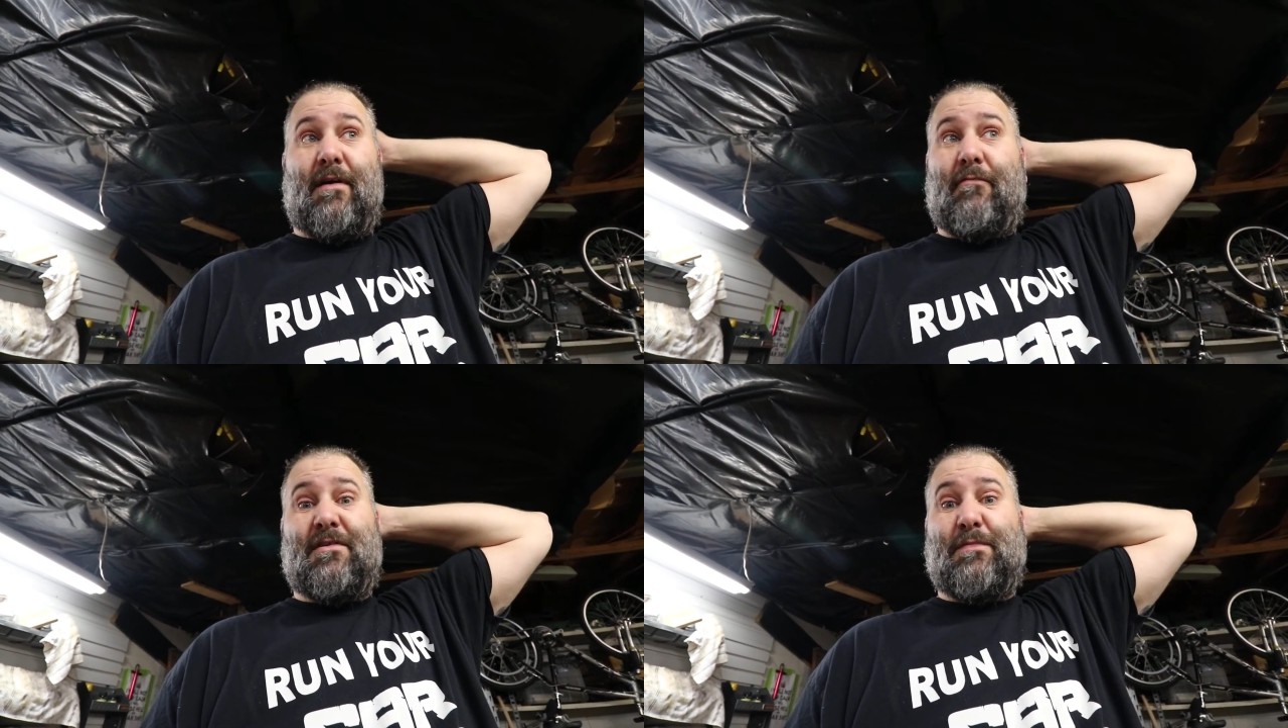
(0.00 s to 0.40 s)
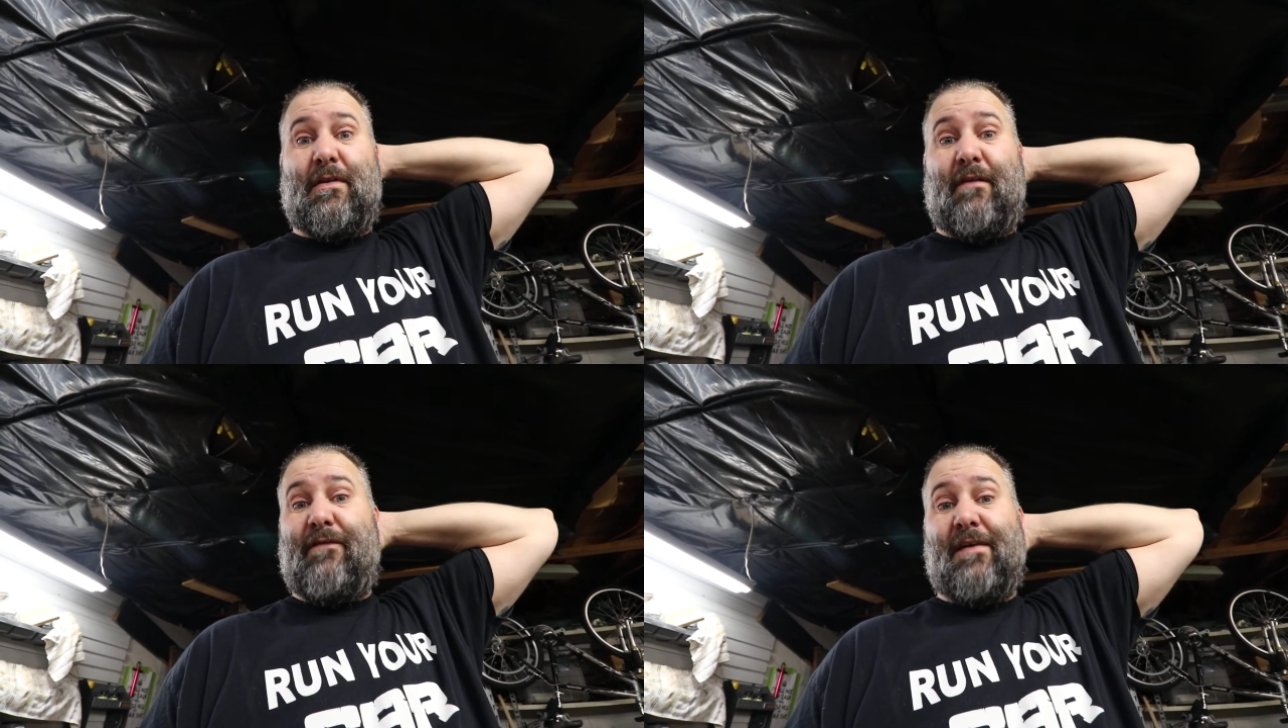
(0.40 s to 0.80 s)
I want to
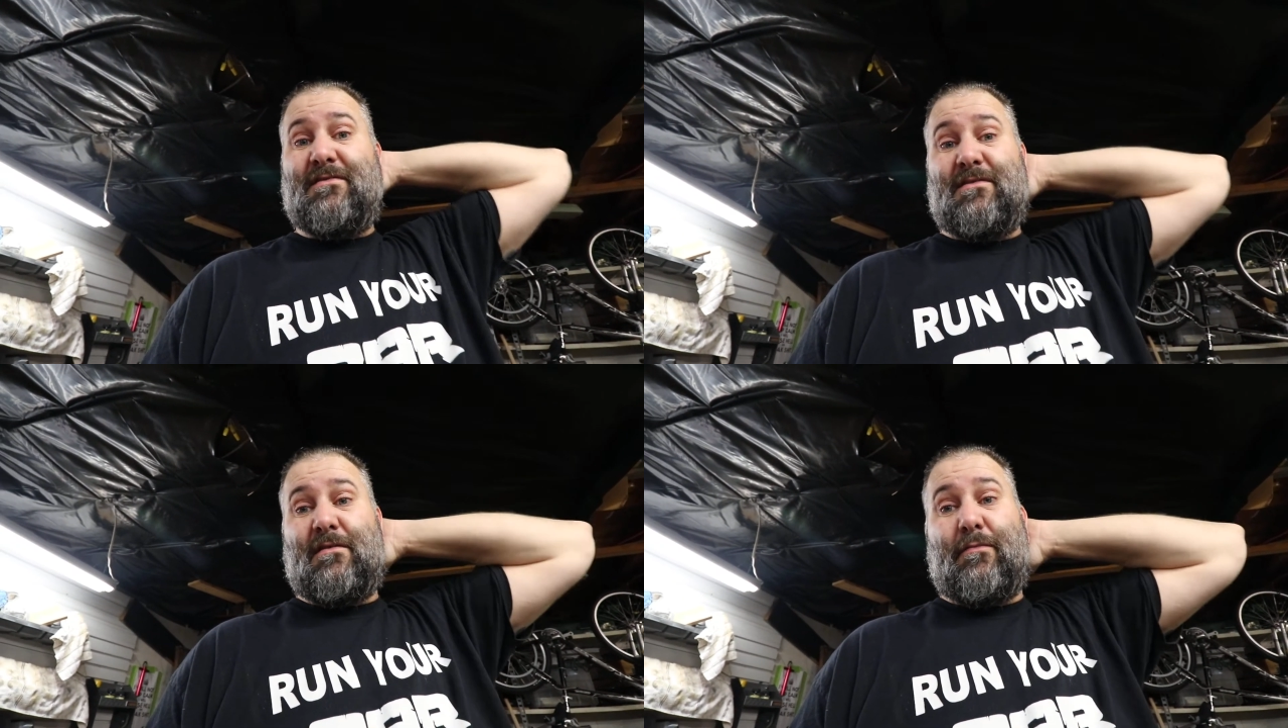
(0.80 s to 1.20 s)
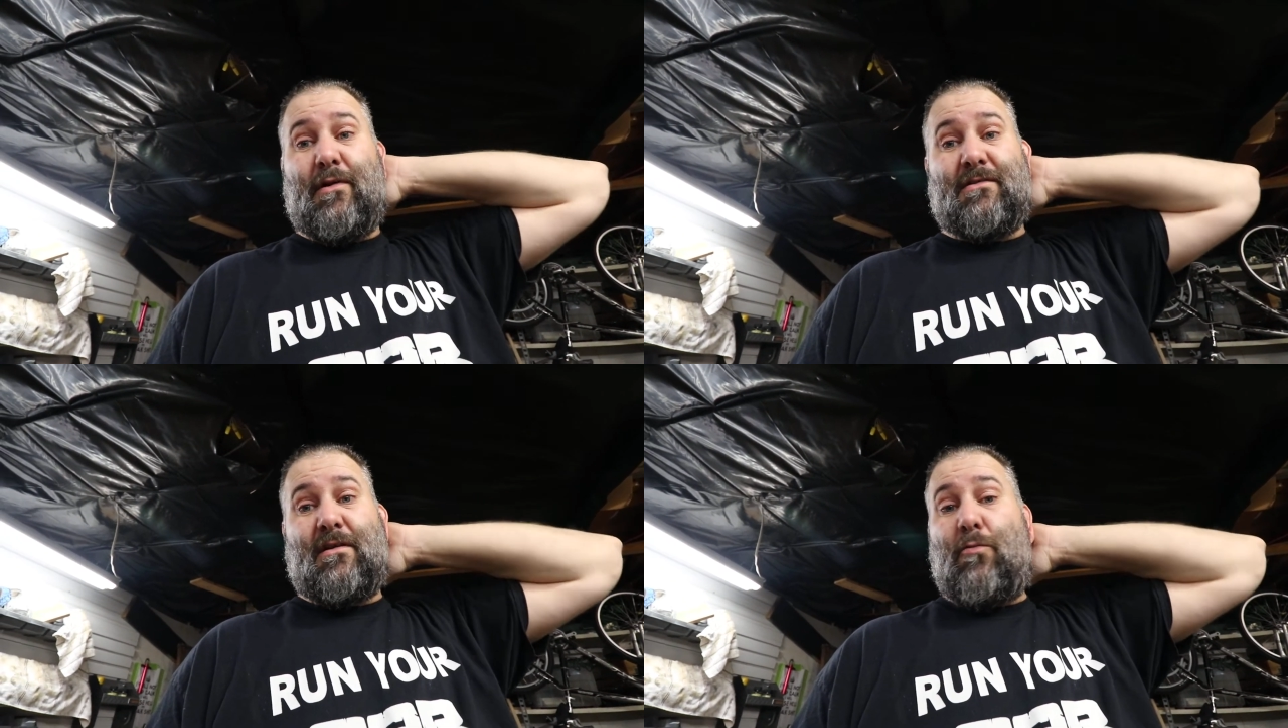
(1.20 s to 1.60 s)
spend like
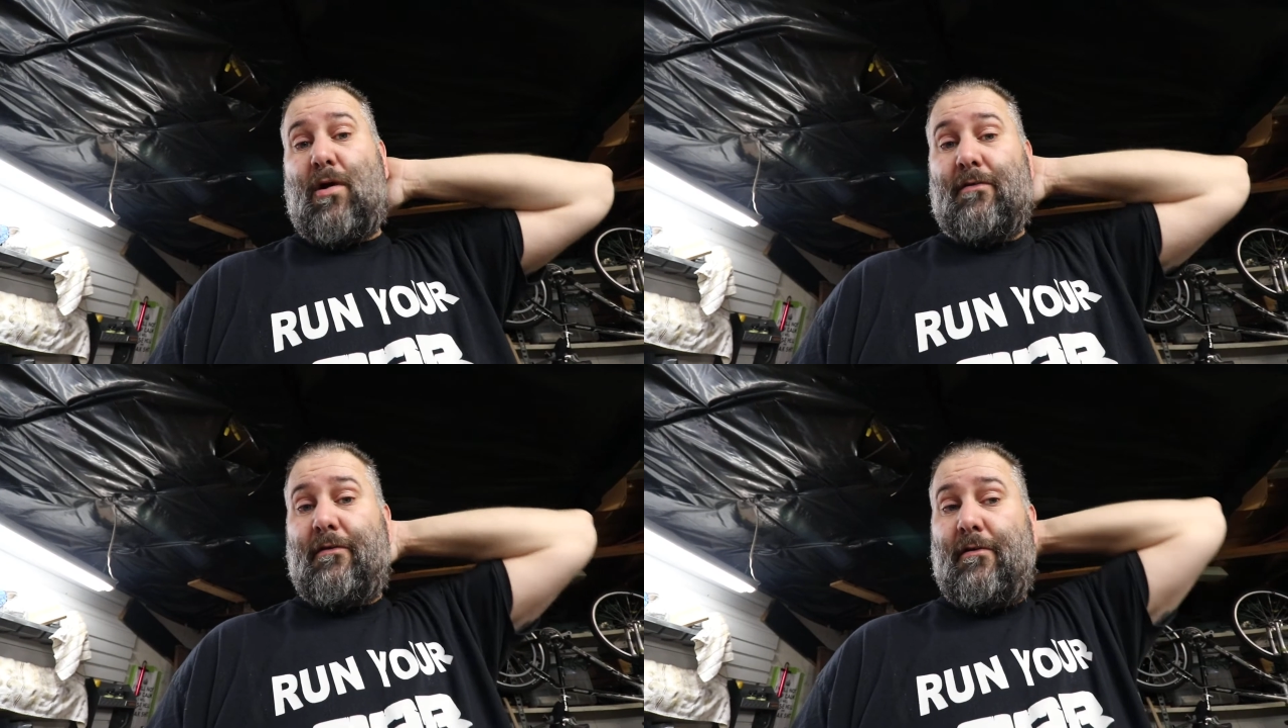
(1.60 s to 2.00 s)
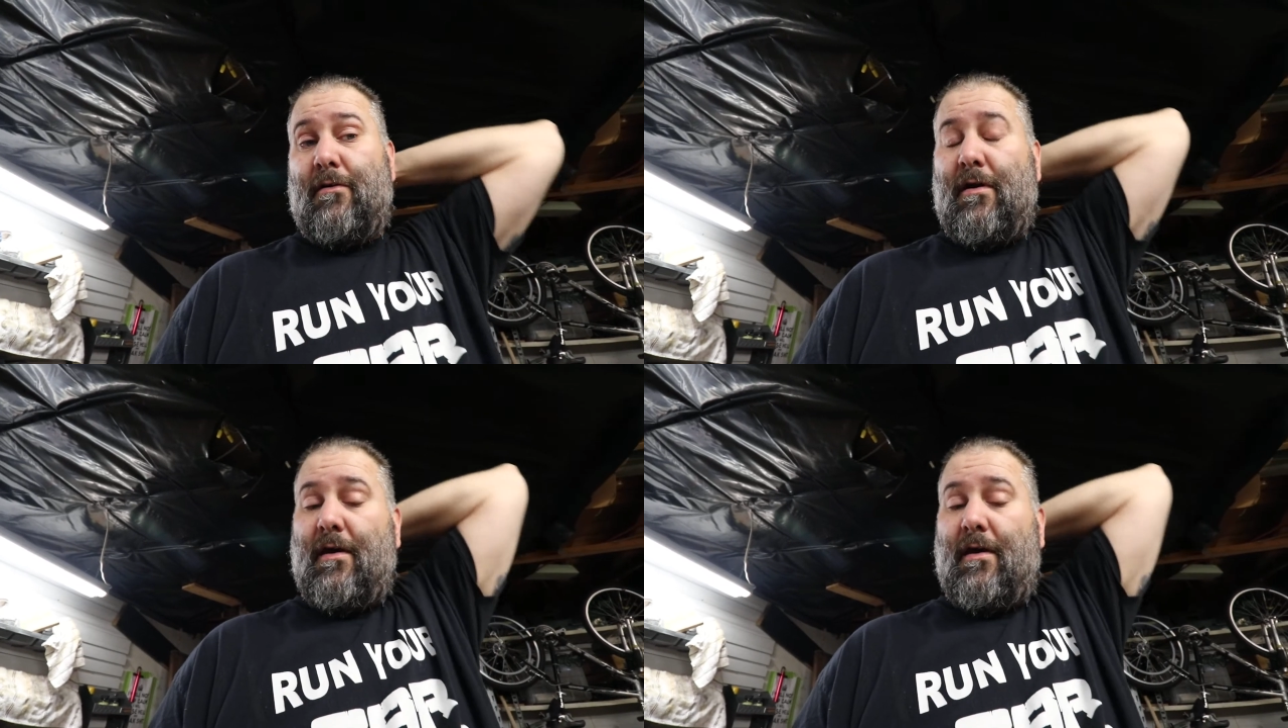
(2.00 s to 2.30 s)
$500-600 on a welder,